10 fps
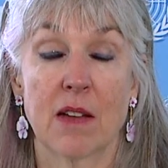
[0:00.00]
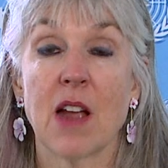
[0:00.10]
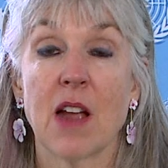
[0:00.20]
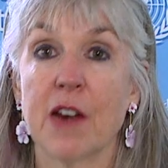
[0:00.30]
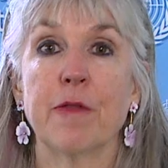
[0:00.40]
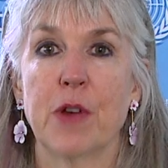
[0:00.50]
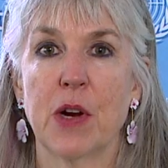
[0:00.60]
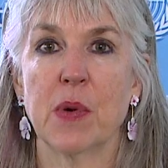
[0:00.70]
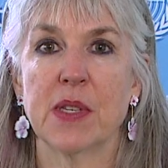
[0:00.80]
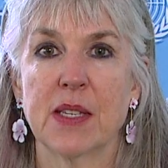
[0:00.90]
kind of
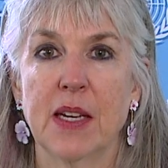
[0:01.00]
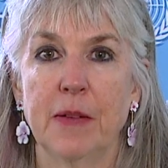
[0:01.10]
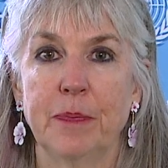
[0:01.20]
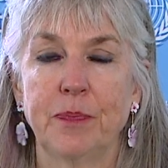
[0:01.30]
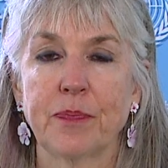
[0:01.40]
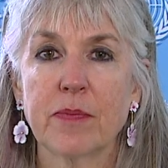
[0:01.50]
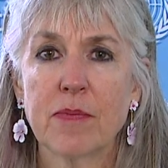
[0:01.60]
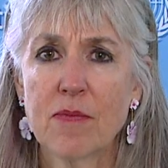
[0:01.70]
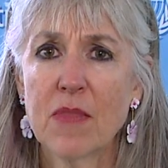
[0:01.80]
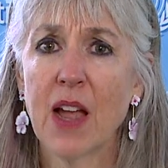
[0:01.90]
frequency.
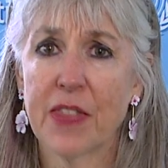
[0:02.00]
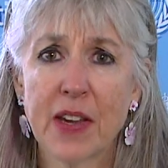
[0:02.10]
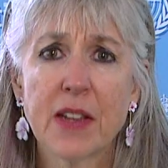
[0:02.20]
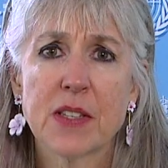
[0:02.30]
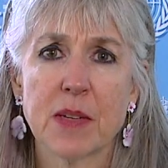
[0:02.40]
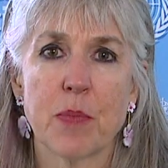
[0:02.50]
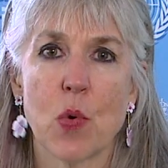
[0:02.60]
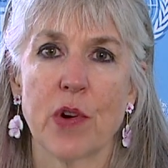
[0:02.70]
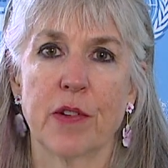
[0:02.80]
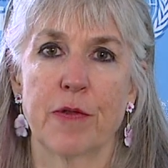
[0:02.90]
I think it's
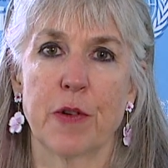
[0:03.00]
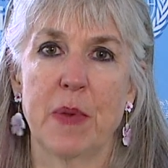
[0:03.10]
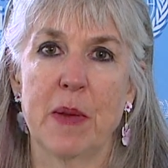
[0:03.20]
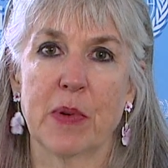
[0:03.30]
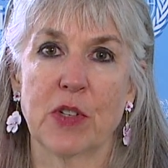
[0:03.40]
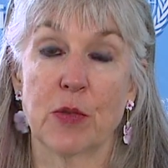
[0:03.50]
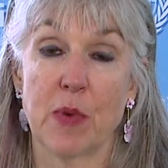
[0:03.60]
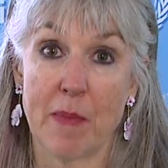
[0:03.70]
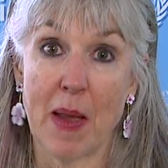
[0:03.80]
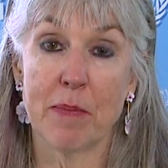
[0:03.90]
important for people to
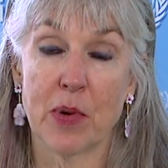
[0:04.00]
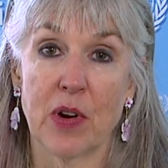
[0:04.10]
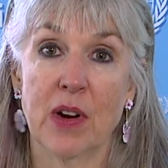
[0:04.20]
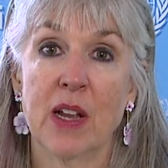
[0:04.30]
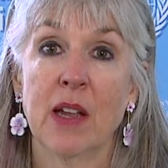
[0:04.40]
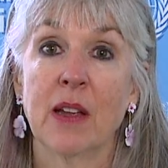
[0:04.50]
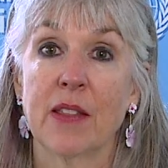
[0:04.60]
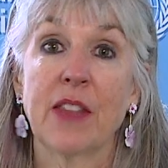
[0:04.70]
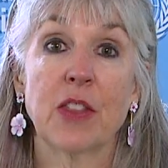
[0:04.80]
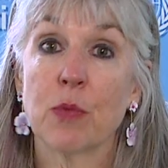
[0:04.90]
remember
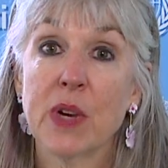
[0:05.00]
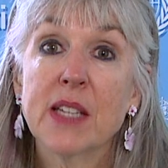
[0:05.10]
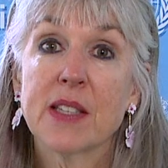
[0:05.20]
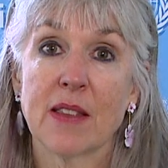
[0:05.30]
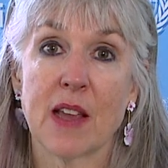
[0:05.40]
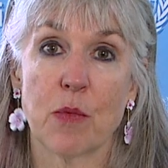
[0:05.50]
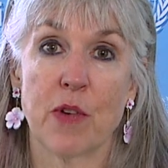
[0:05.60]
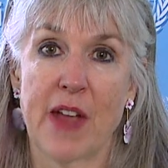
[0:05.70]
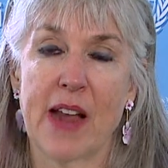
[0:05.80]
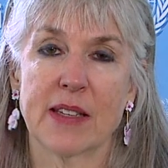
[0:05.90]
that the reason that we're
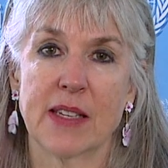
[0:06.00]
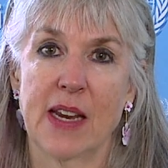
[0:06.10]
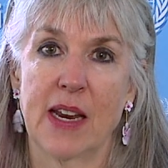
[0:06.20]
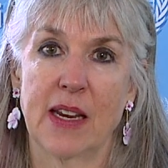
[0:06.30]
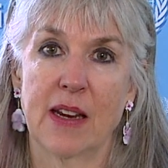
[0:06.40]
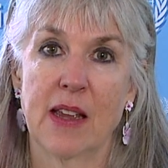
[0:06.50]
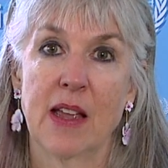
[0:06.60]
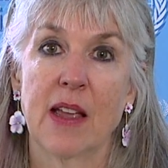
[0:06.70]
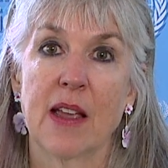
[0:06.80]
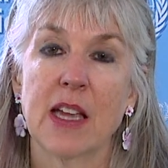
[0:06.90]
vaccinating
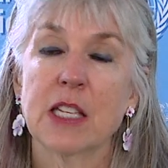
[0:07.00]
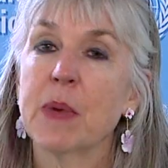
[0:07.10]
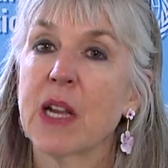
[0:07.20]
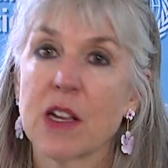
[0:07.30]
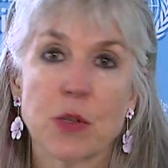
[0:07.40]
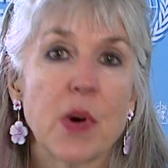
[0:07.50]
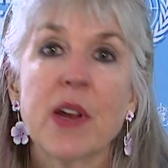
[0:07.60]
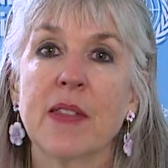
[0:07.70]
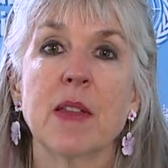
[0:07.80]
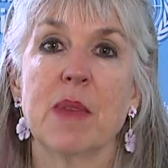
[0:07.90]
is because we're
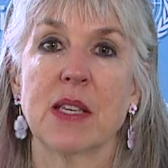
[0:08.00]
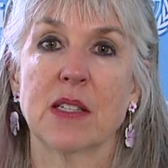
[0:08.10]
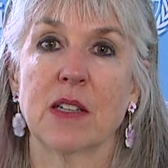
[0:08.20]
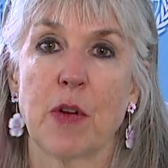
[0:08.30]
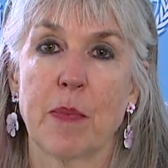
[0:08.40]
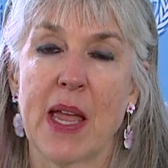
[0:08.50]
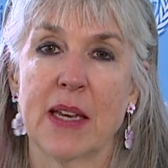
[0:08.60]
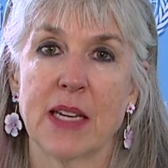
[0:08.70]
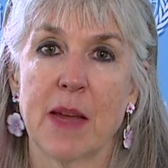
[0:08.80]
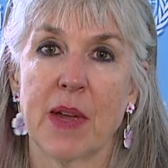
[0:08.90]
in the midst of a
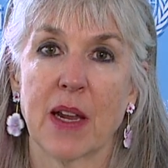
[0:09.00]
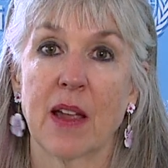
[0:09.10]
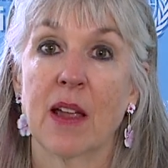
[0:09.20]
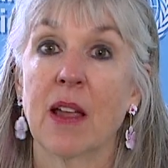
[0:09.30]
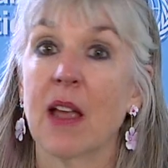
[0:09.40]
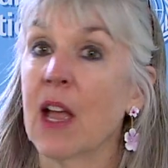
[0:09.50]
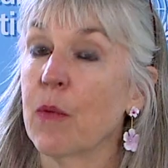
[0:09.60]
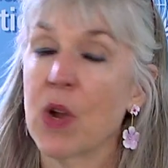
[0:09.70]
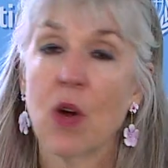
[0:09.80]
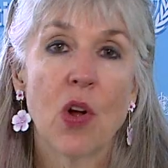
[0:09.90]
pandemic
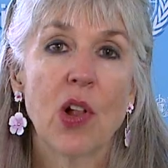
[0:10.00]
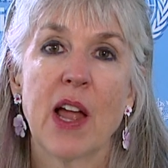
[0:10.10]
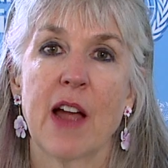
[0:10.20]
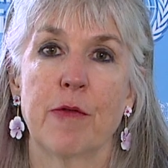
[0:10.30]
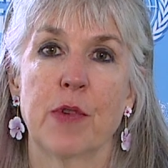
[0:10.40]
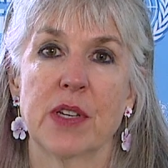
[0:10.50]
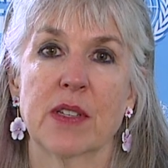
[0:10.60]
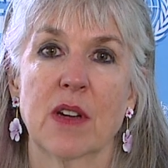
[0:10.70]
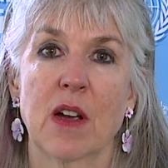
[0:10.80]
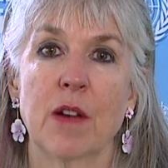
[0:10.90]
and we all have
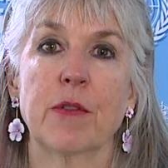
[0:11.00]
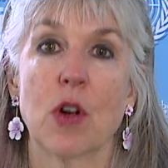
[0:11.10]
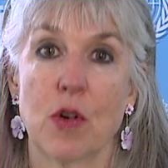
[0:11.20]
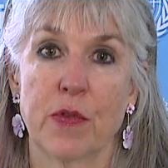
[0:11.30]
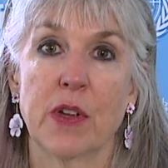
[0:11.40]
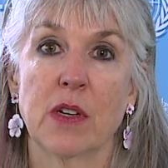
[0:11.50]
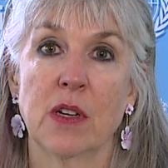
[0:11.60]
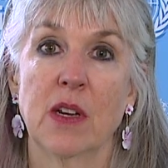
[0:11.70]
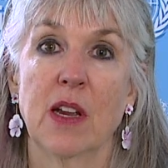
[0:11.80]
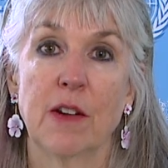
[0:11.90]
risk of COVID
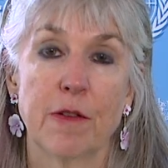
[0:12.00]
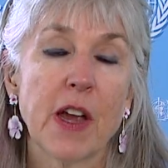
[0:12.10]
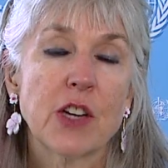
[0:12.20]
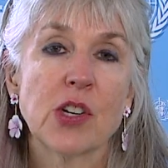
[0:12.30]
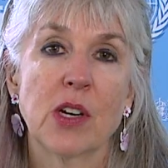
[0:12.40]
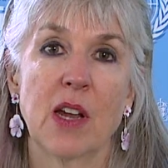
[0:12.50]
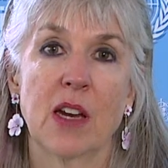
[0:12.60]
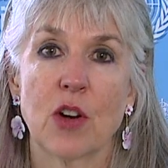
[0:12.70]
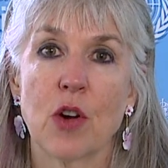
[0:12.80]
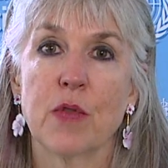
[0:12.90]
infection
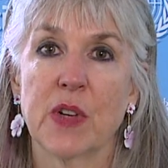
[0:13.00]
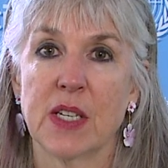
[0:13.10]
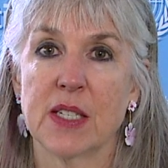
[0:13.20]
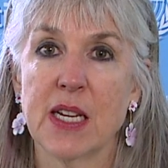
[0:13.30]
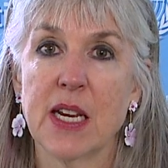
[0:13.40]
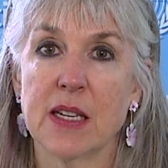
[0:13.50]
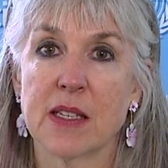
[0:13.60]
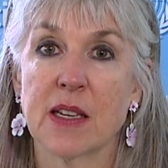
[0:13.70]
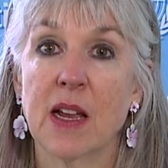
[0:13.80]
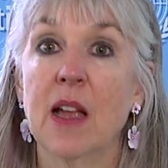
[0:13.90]
and COVID
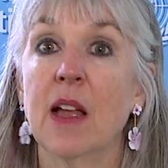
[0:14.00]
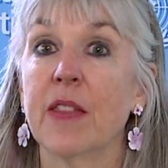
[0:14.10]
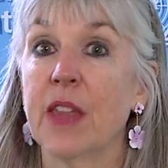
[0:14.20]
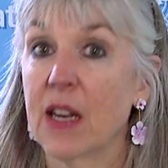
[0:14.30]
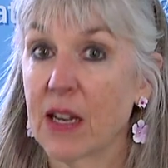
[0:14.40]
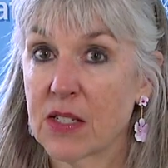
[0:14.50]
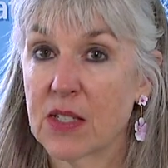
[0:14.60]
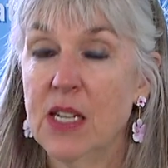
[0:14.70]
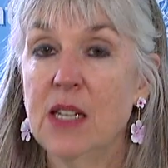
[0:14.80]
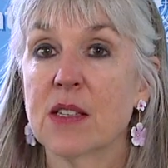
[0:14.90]
disease that
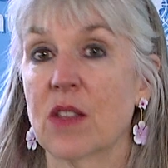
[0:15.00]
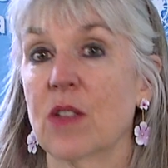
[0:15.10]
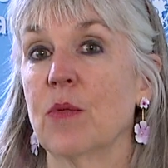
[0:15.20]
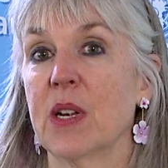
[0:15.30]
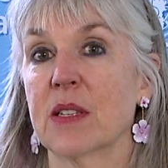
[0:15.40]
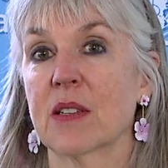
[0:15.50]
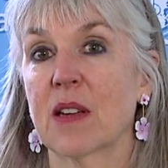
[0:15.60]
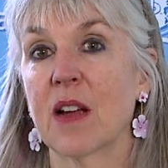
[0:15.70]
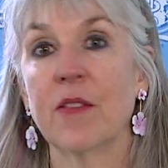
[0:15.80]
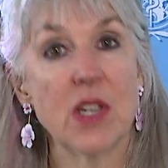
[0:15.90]
exceeds the
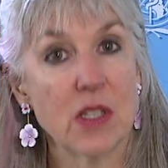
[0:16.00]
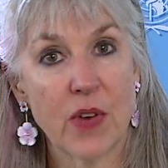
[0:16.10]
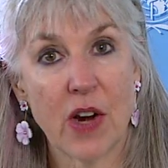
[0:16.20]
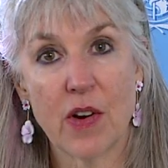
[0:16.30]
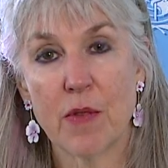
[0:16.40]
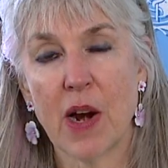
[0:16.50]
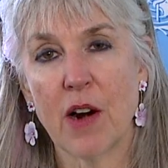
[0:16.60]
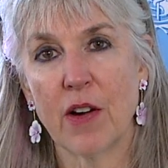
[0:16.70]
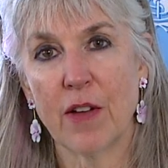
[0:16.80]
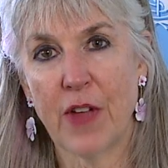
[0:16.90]
risk of these very
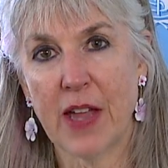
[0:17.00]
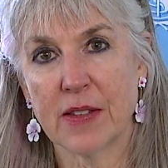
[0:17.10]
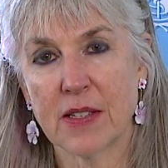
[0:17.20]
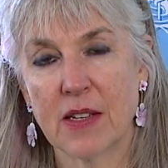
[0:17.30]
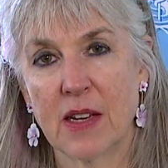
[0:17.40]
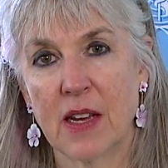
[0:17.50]
rare events.